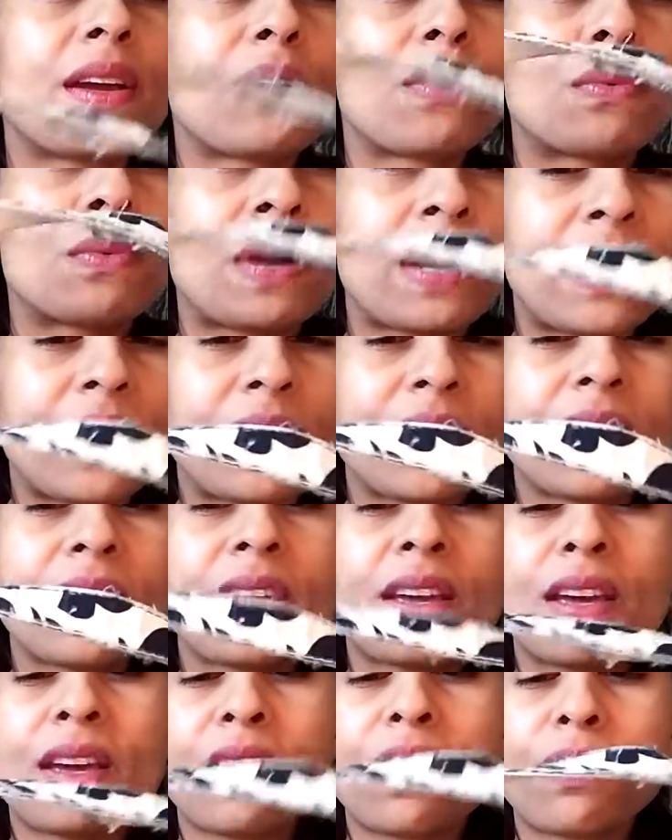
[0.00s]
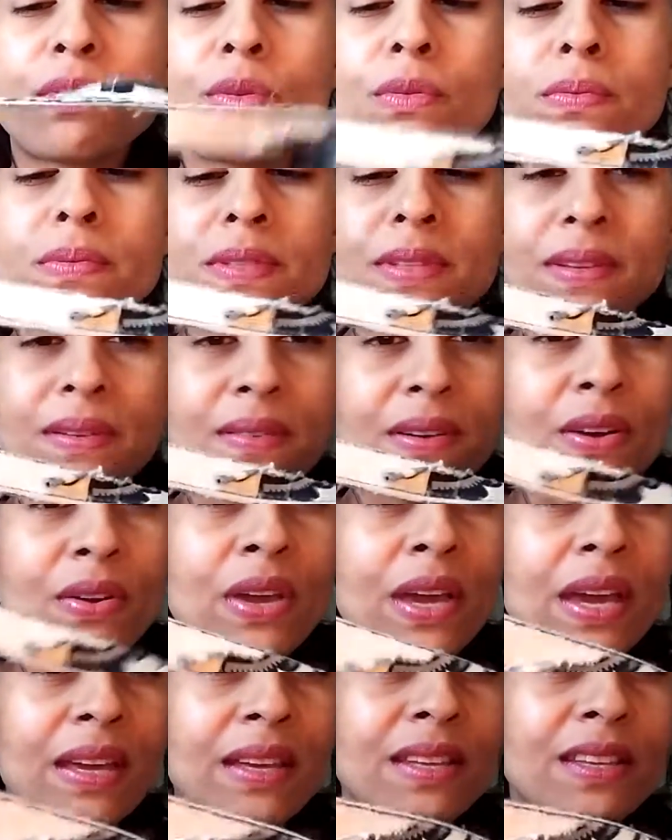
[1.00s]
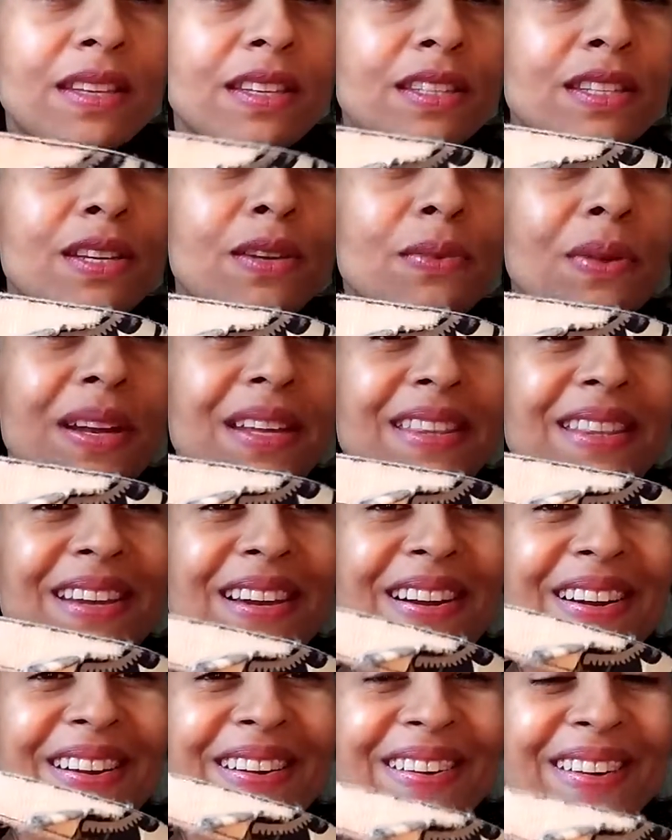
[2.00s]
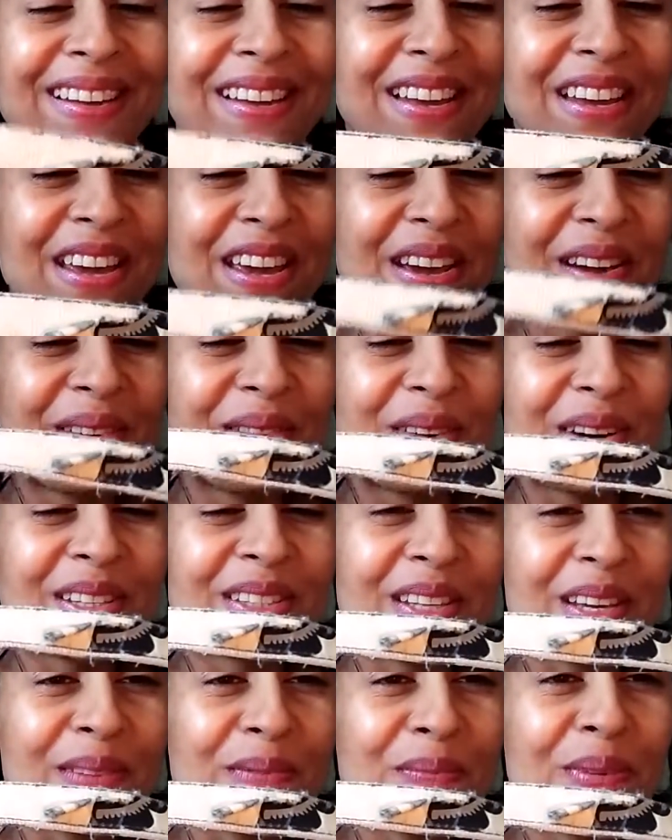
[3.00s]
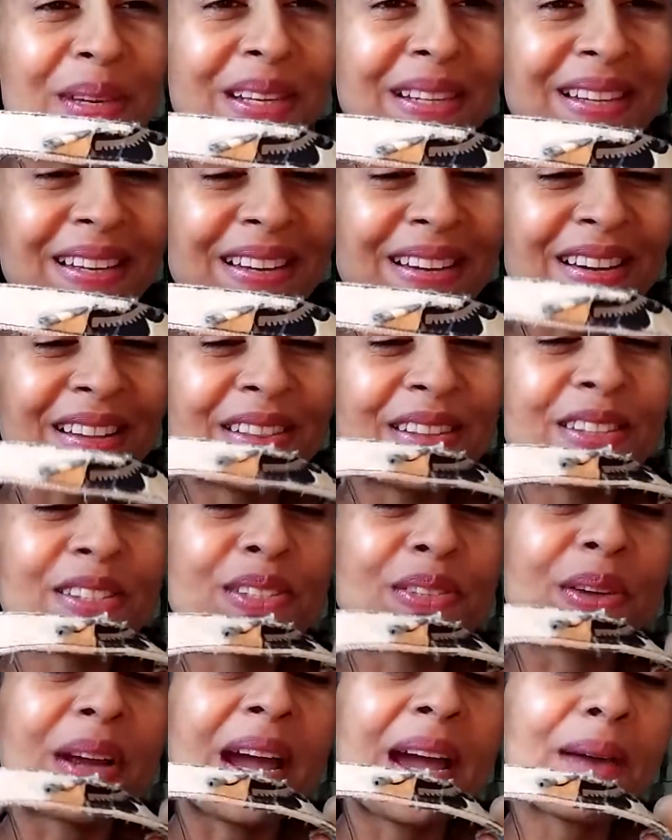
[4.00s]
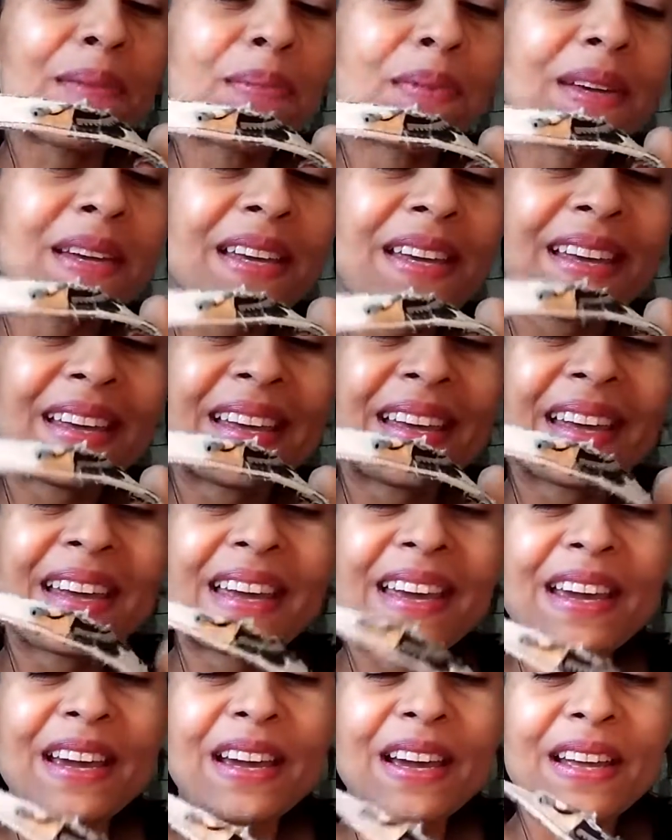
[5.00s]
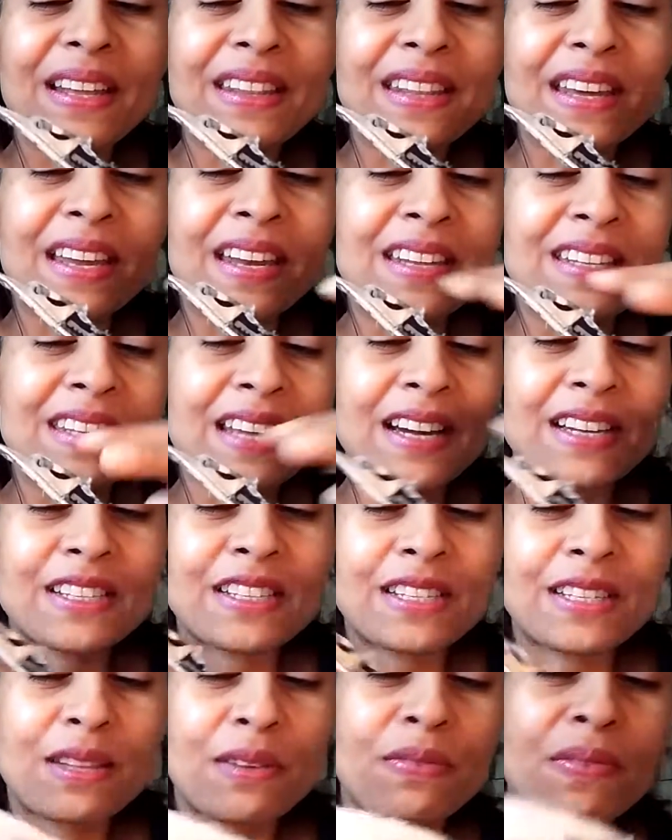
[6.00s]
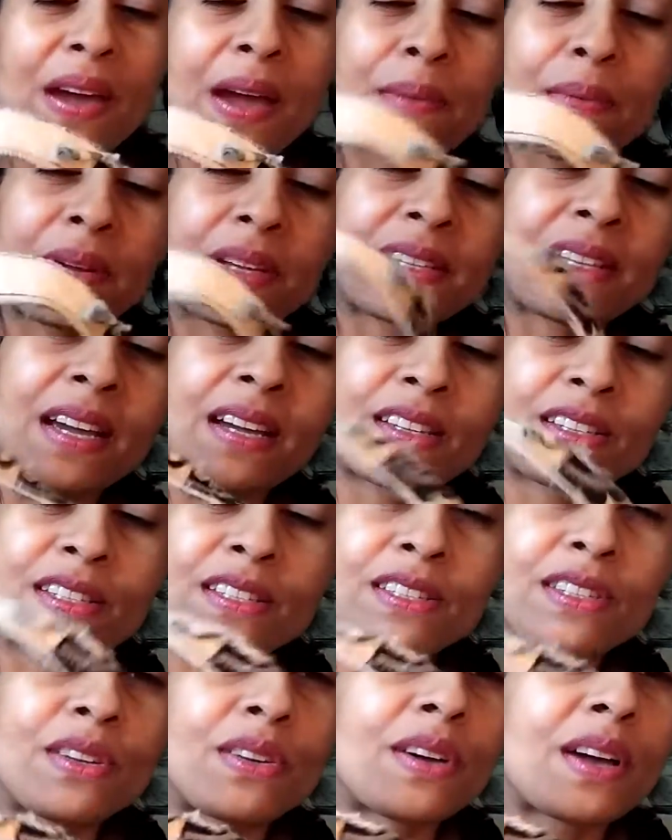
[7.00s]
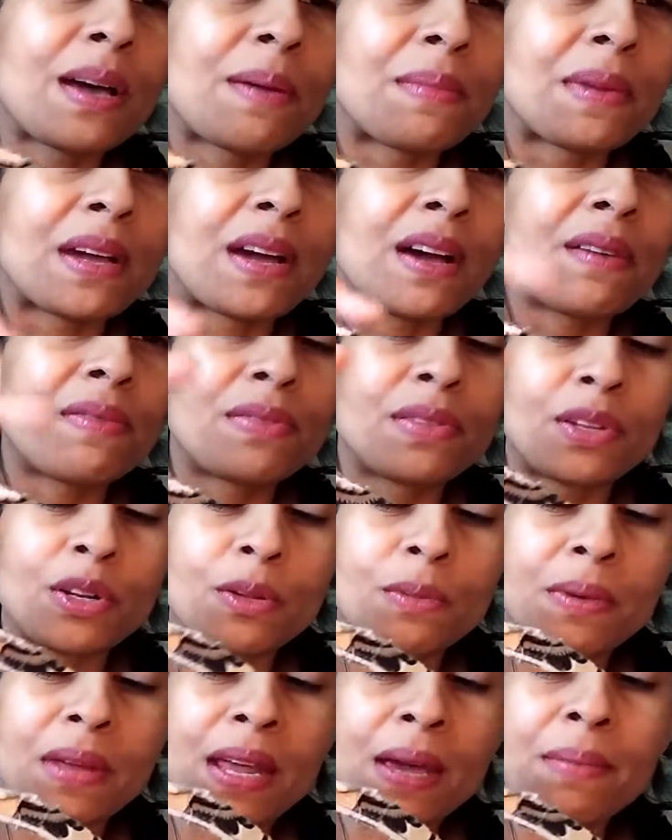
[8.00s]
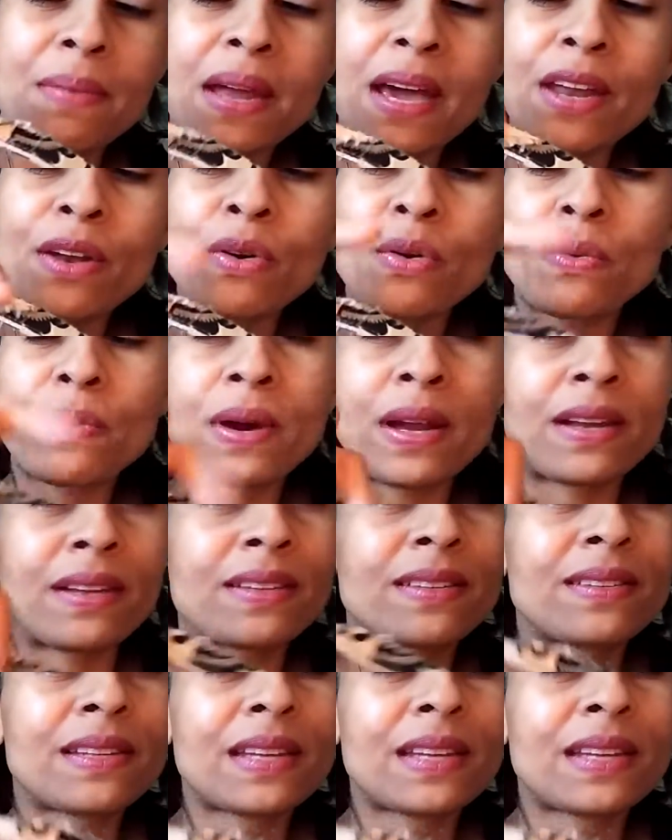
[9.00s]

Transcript: right, oops, okay, see right there where it's like peeling on the strap, and it's actually, the fabric is actually still coming off a little bit. I mean, I don't want to